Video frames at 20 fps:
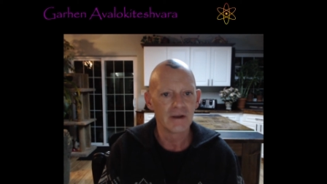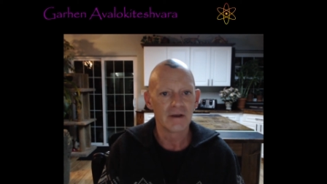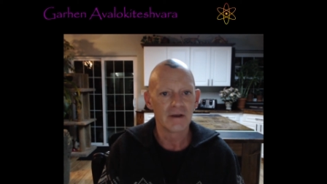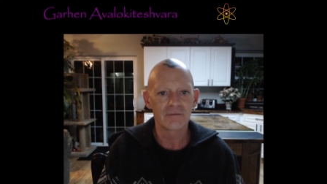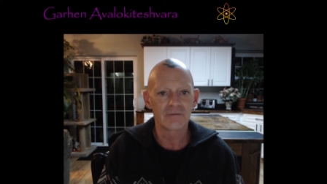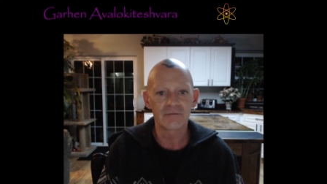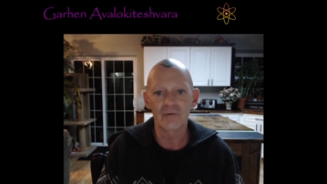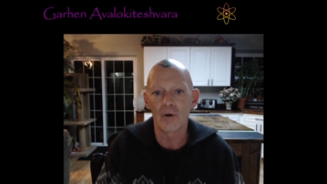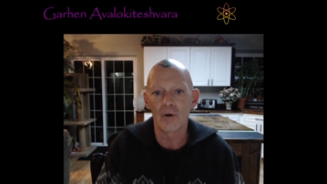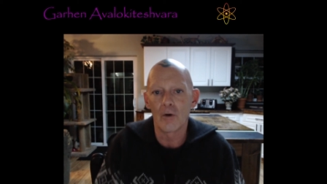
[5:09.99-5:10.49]

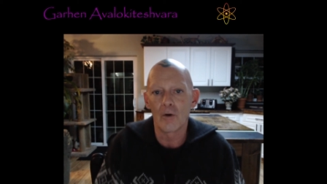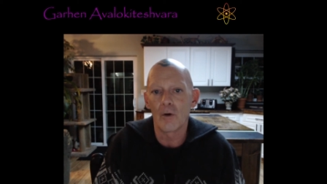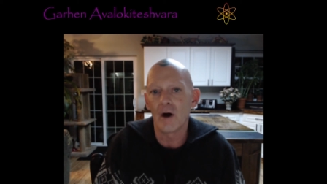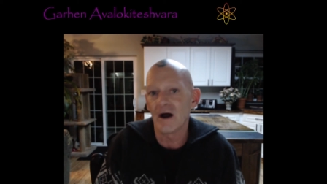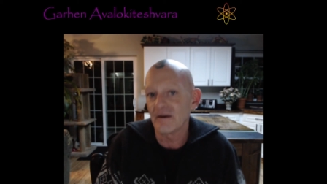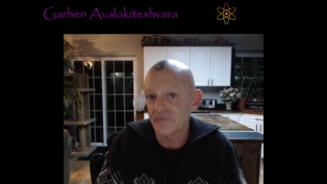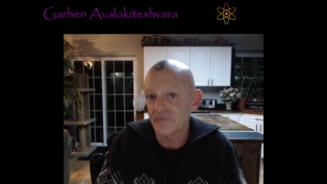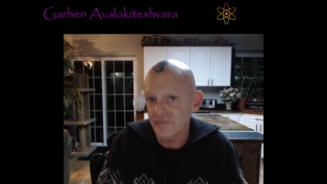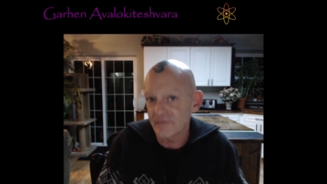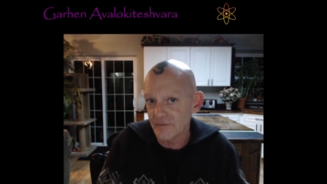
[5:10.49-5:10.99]
So
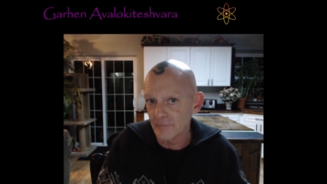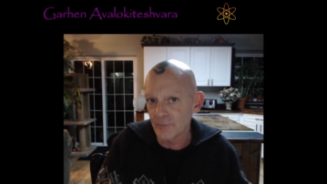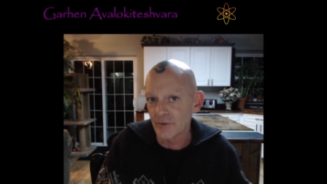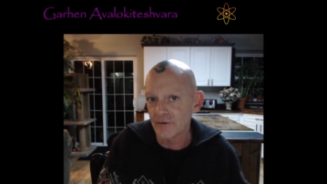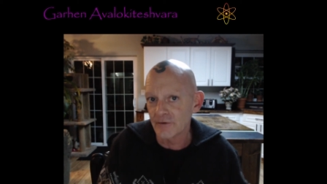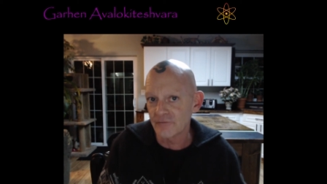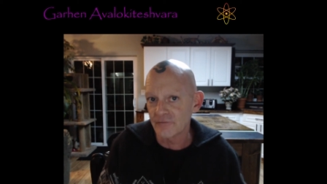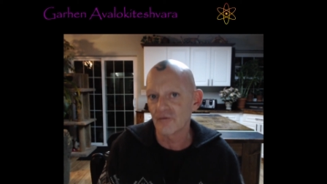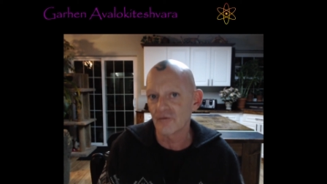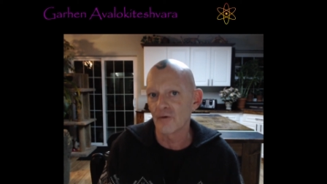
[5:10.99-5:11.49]
I simply
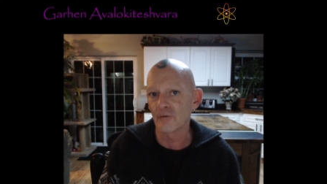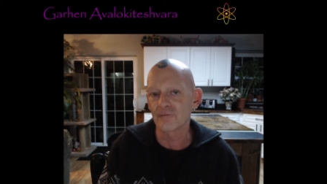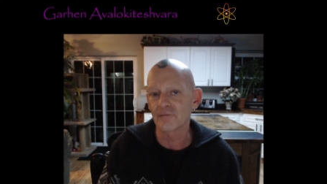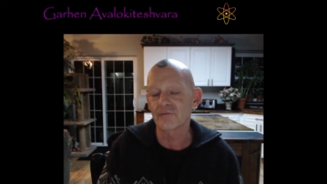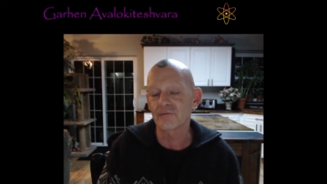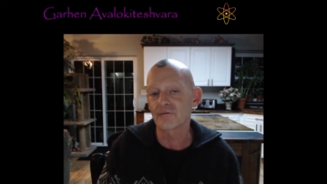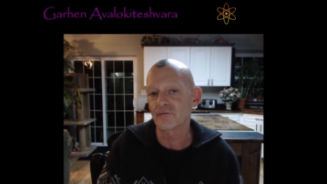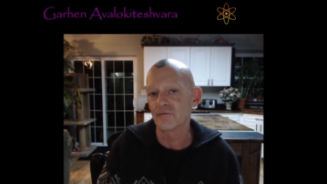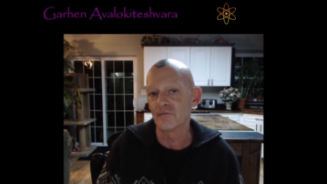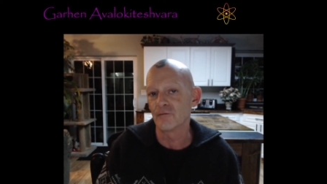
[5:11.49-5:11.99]
chose
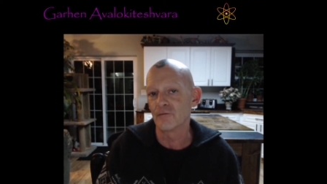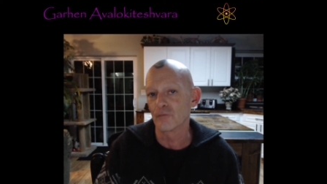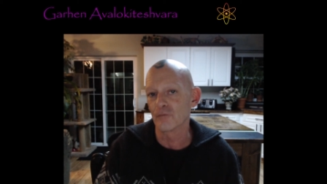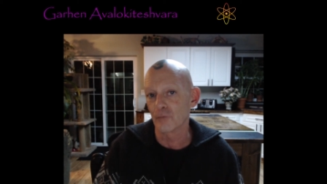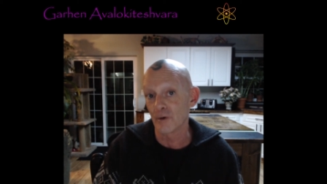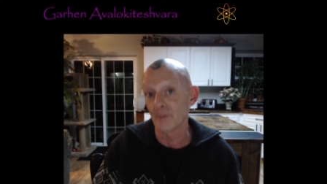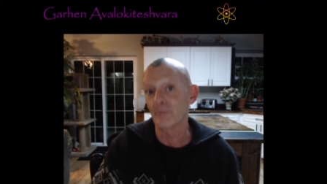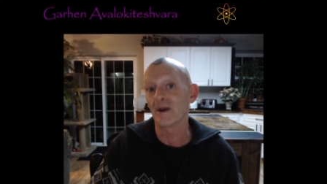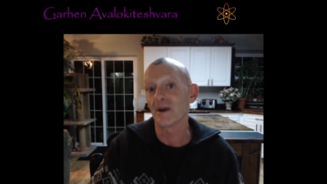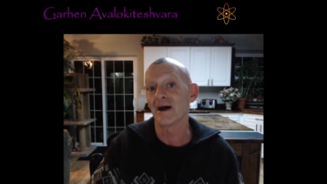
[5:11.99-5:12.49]
to
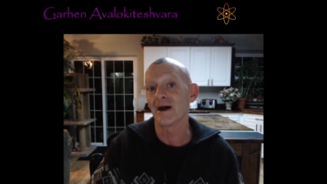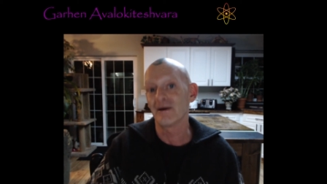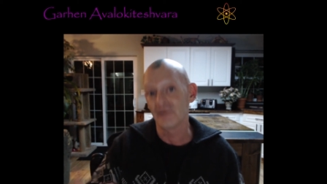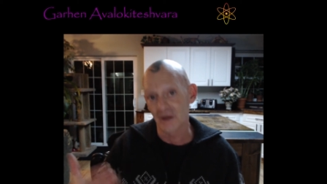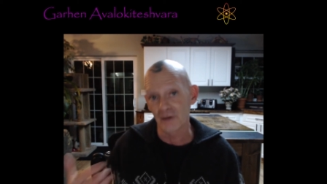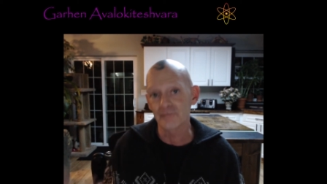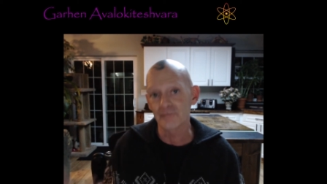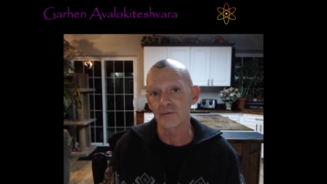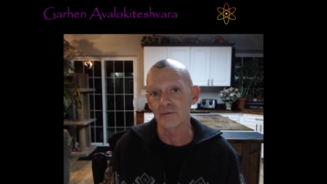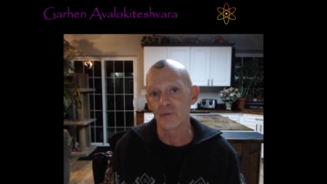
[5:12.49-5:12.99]
rappel
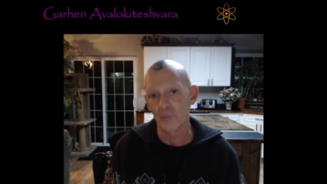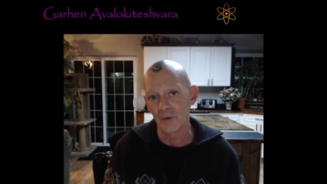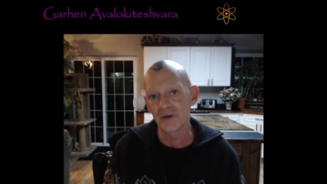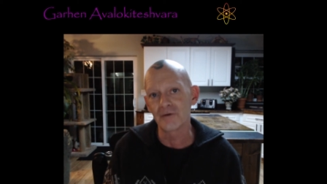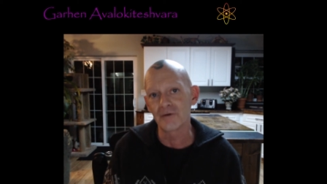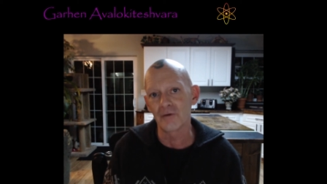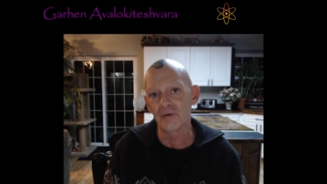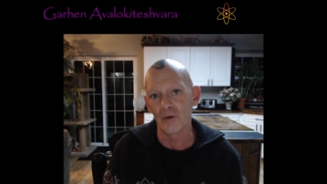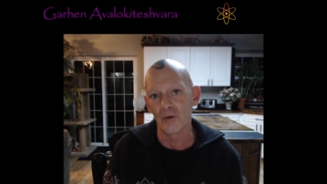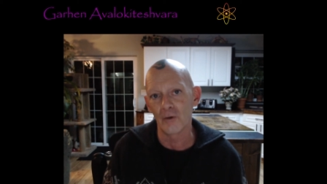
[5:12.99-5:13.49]
out the
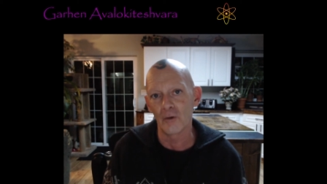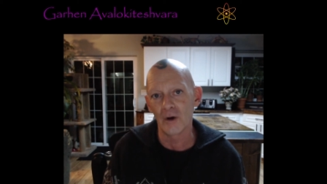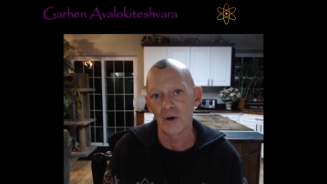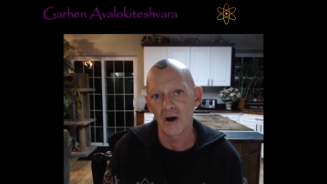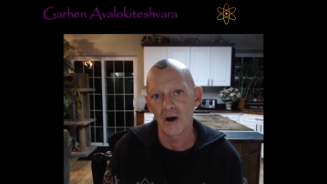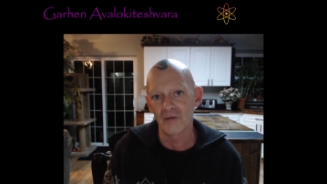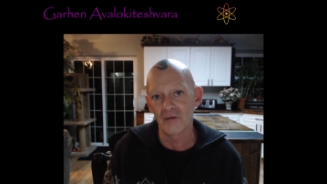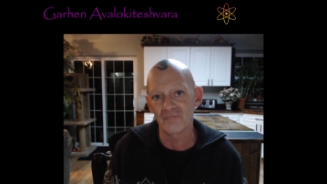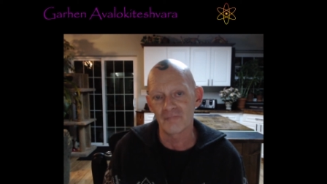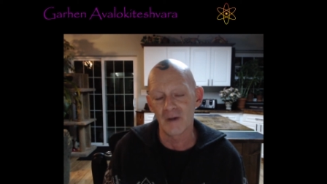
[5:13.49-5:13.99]
window
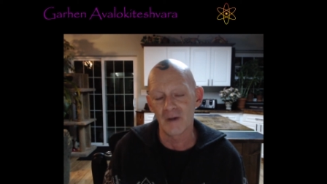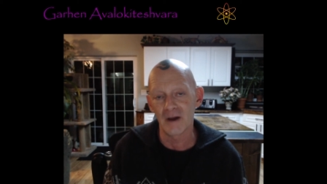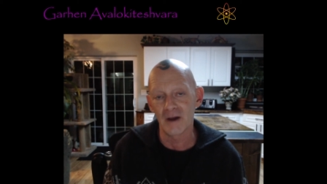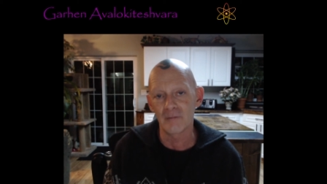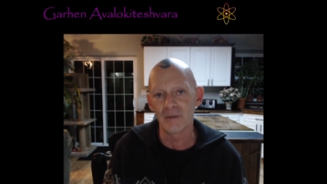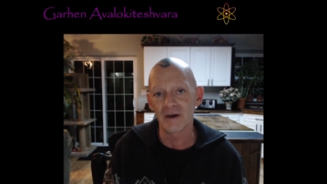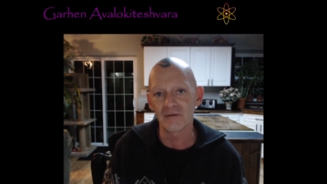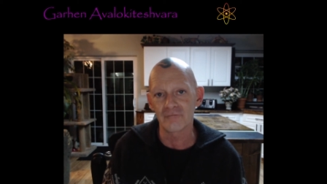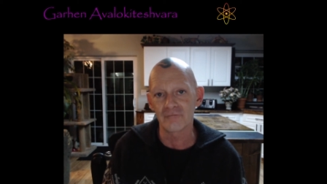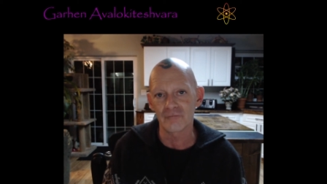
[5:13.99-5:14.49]
of my
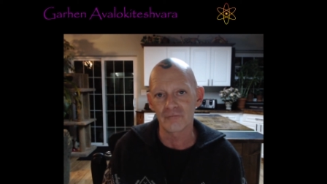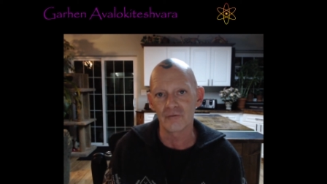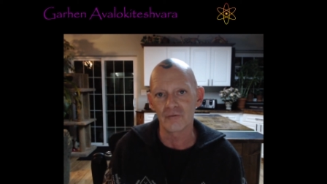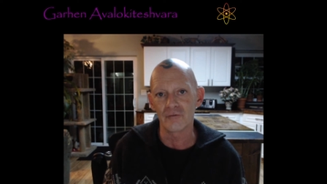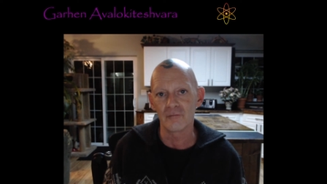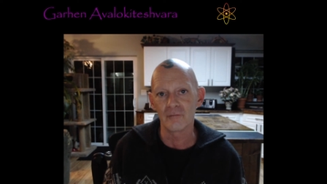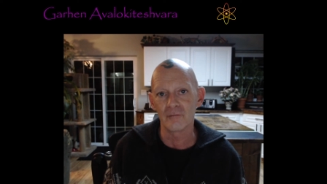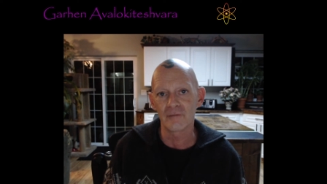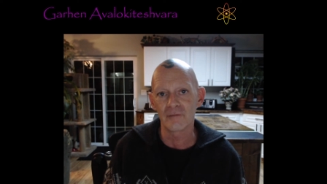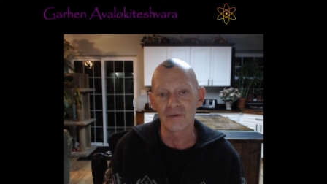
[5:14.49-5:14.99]

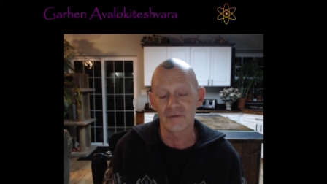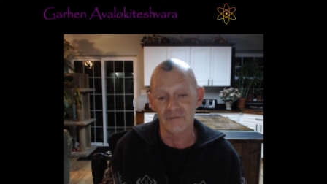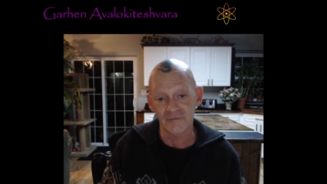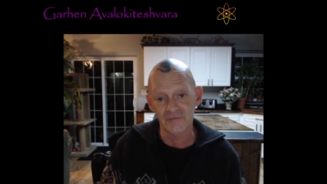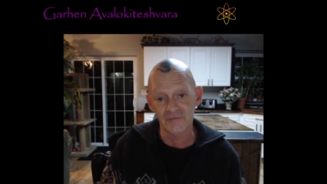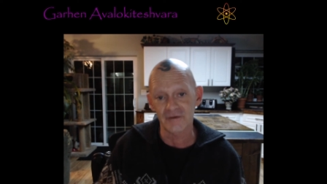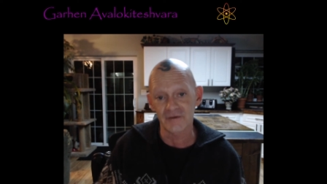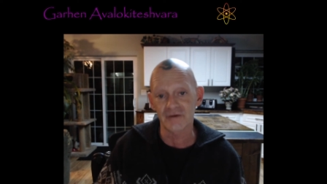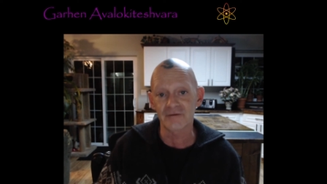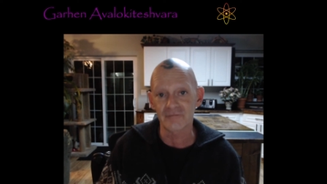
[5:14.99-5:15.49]
bedroom, the
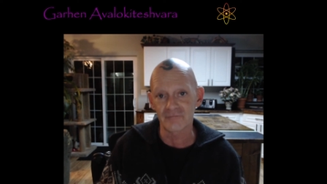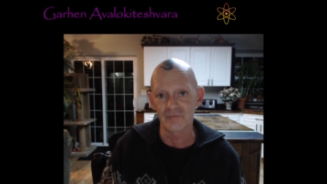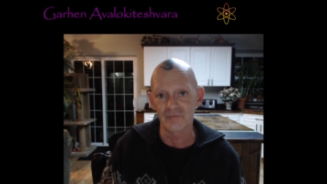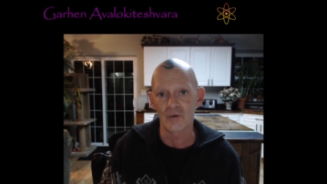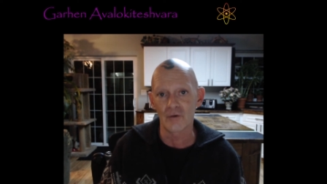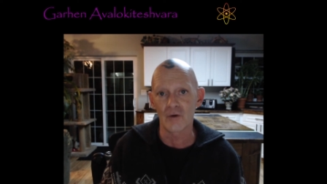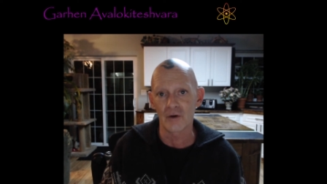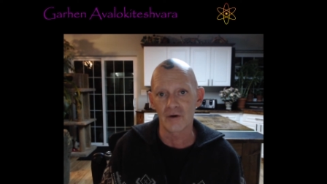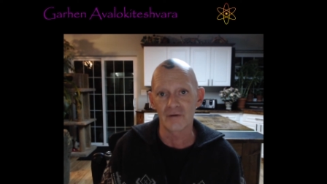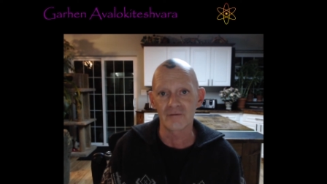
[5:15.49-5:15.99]
six
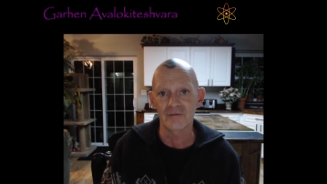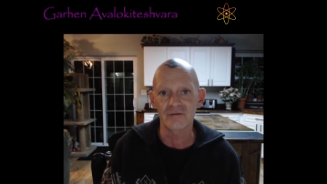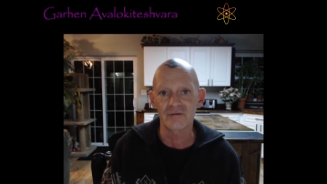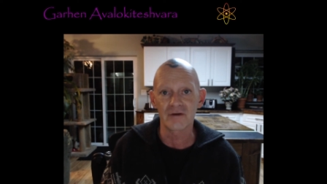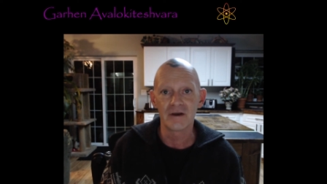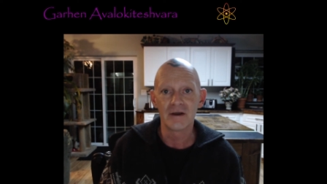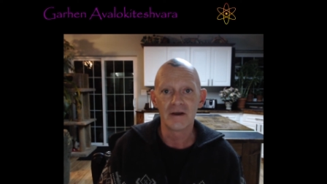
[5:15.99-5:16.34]
floors,